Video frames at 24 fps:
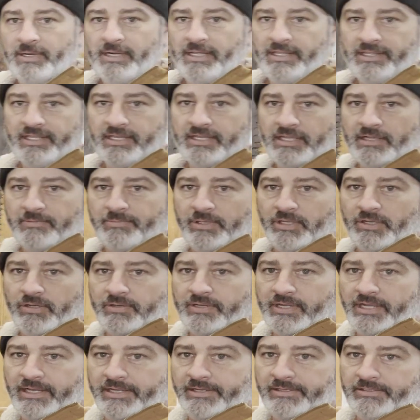think I'll be
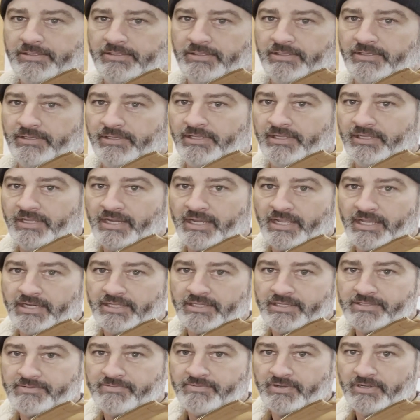okay. I got
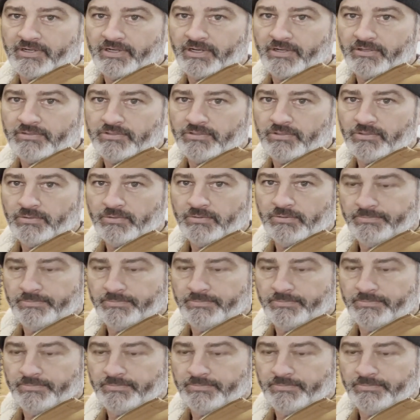this figured out too.